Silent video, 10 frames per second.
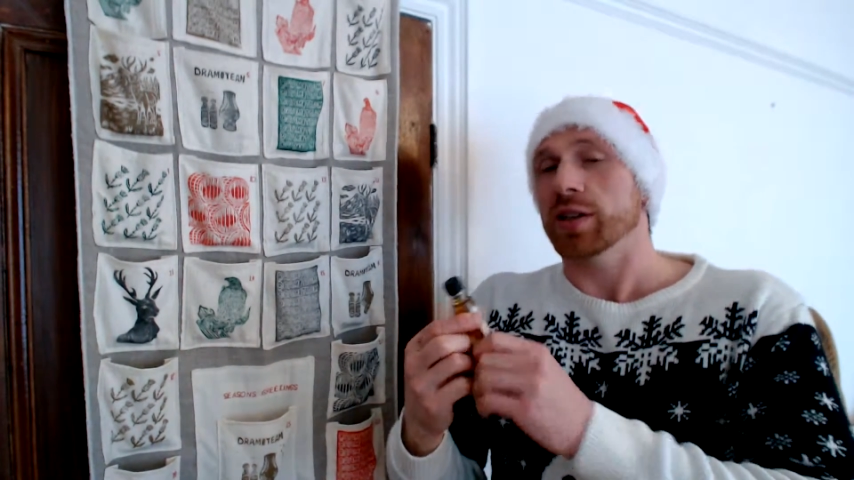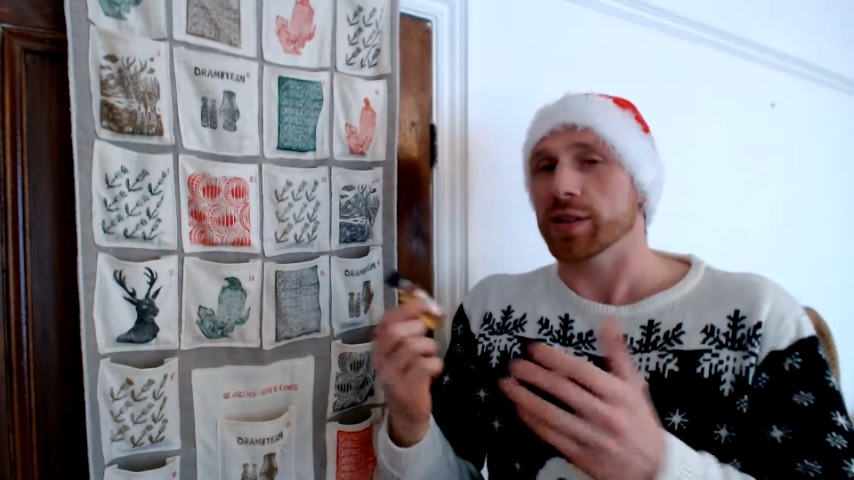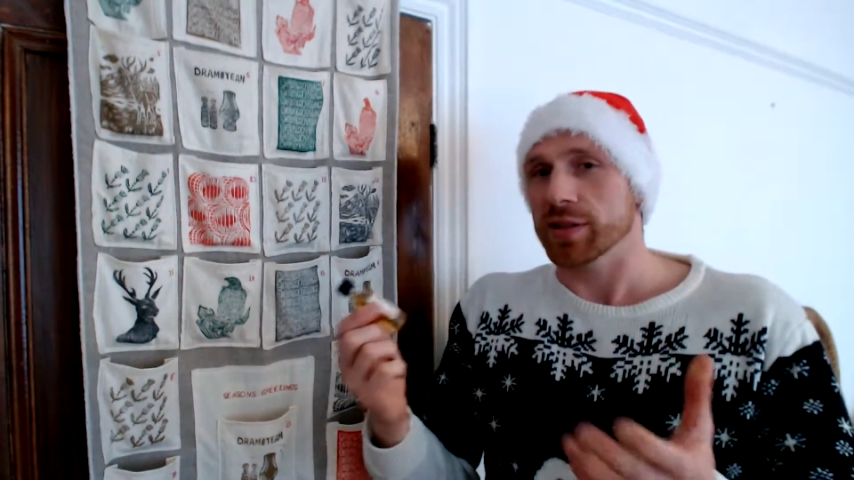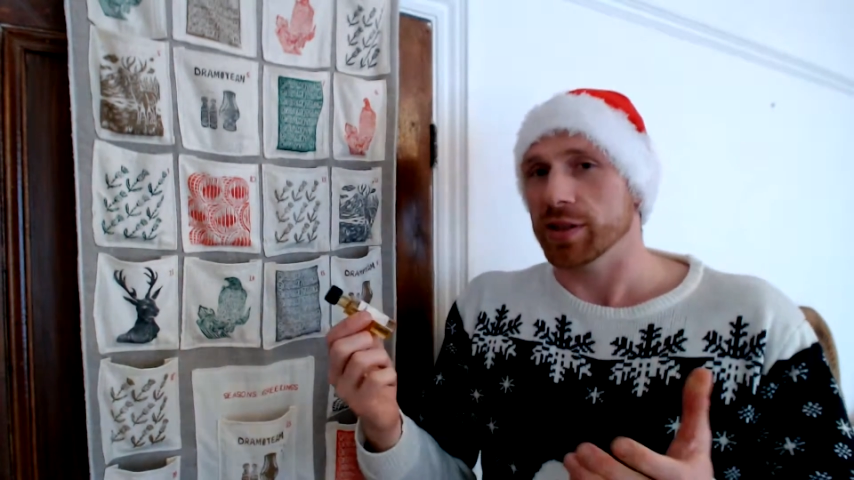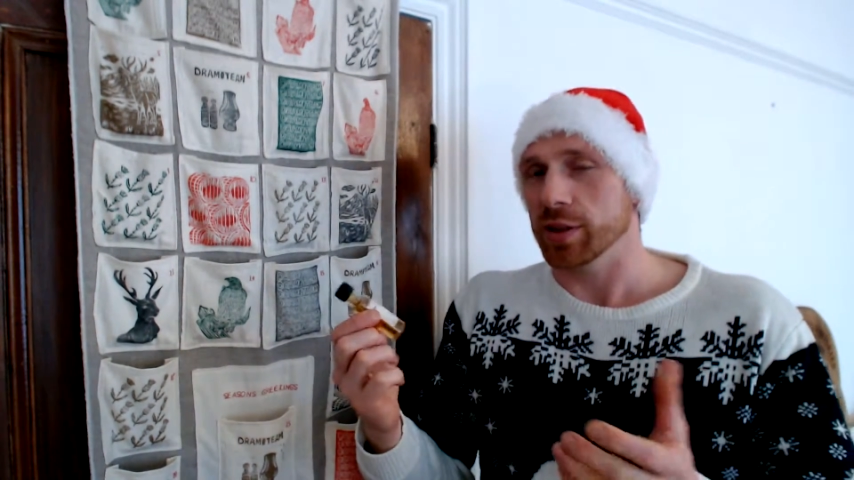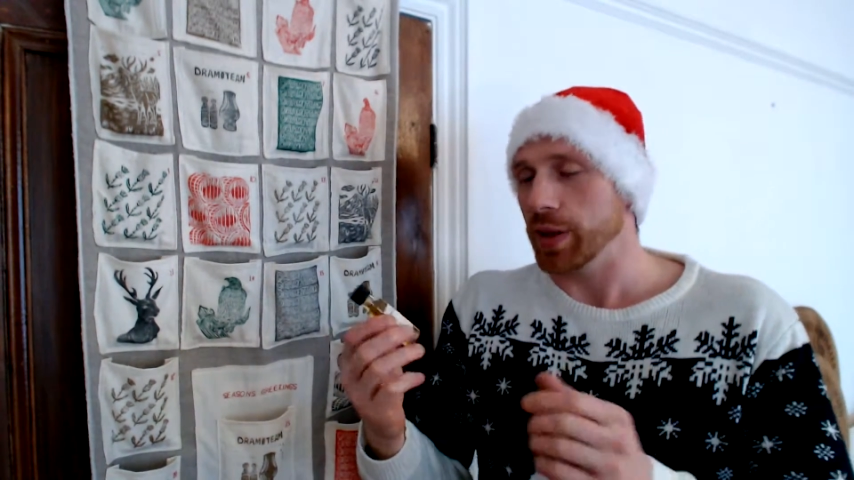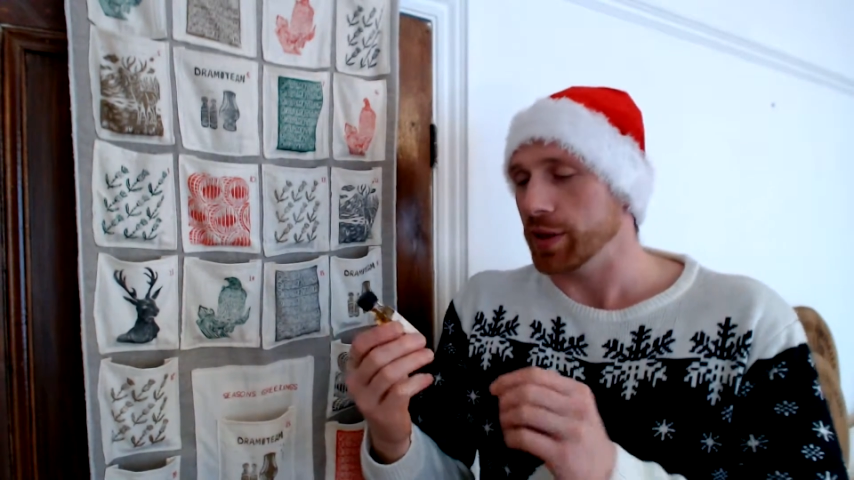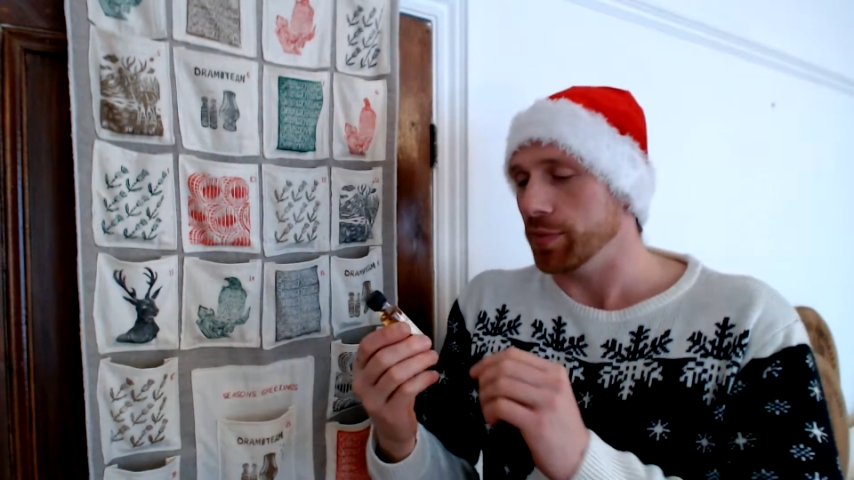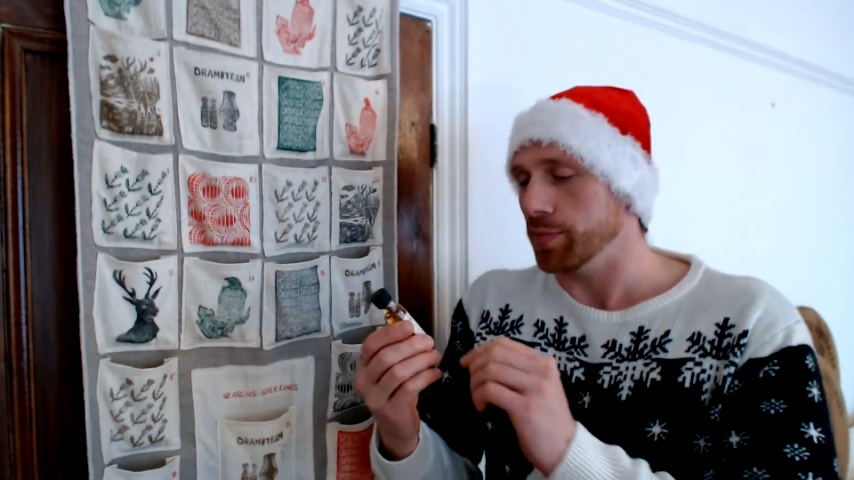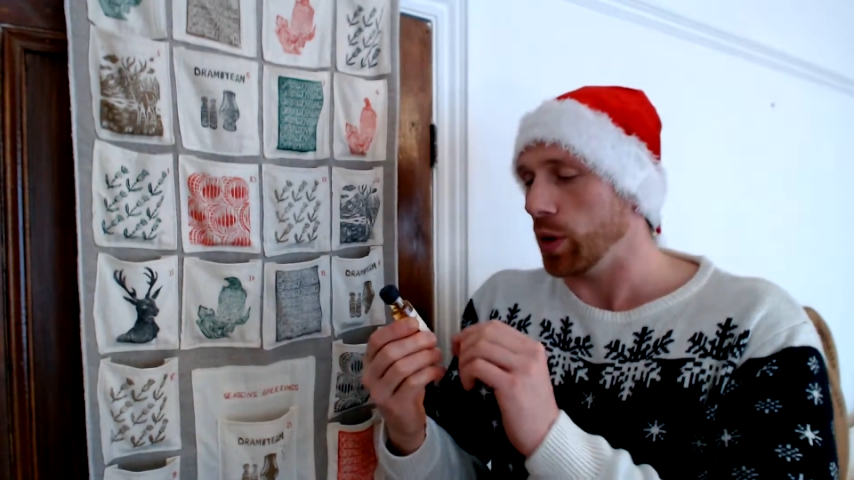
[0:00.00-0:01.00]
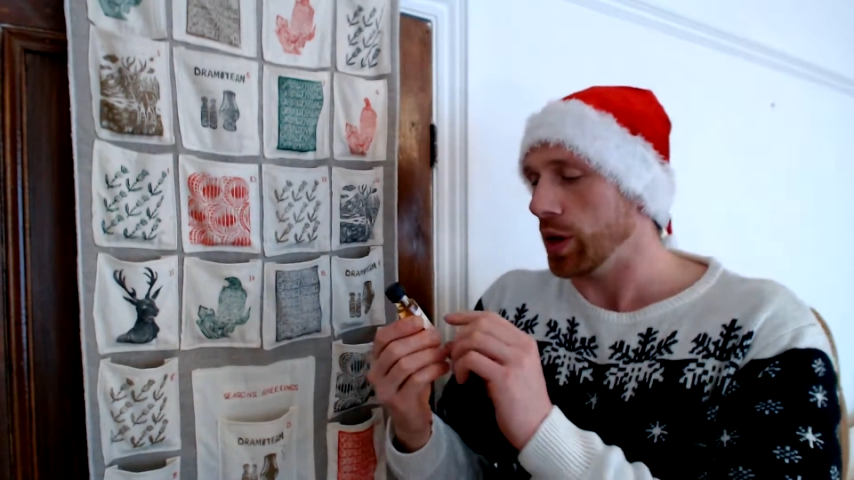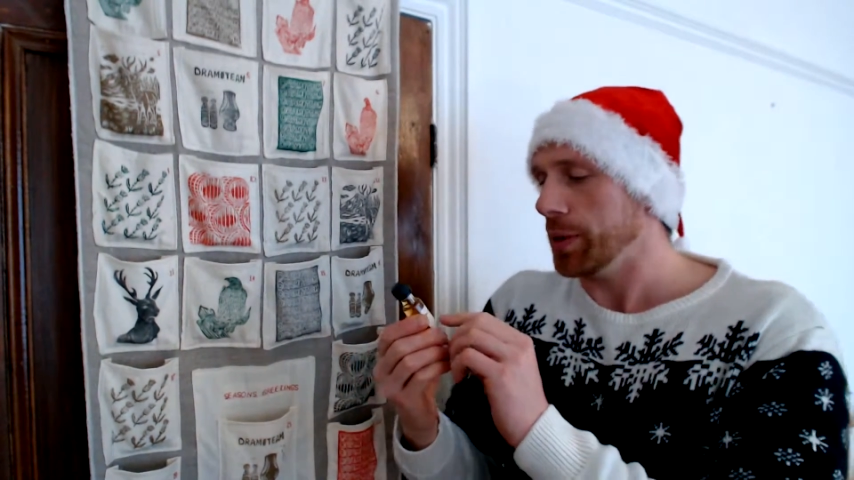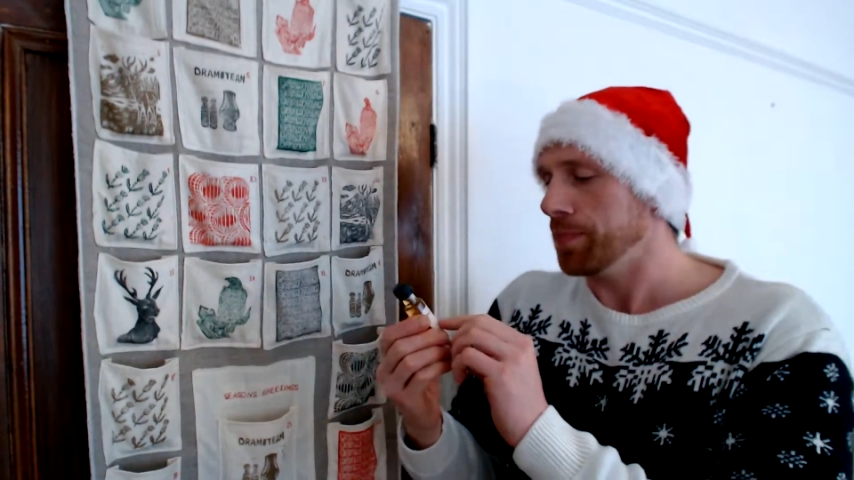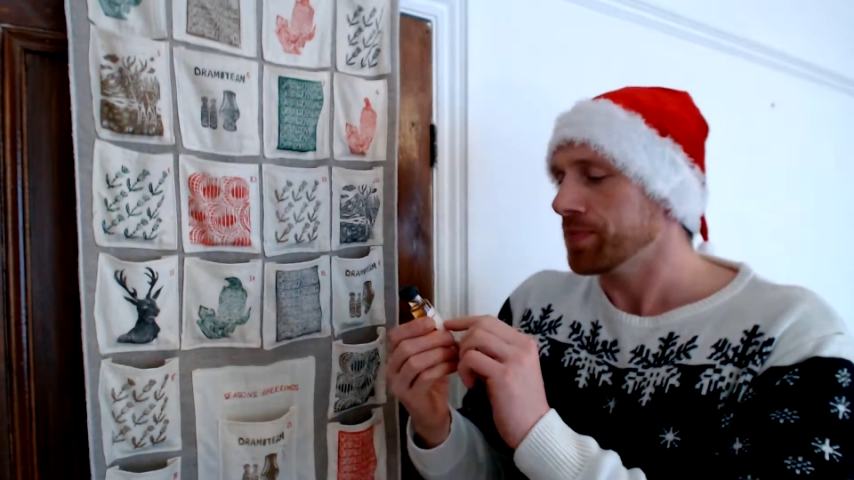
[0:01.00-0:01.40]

that's an independent bottler,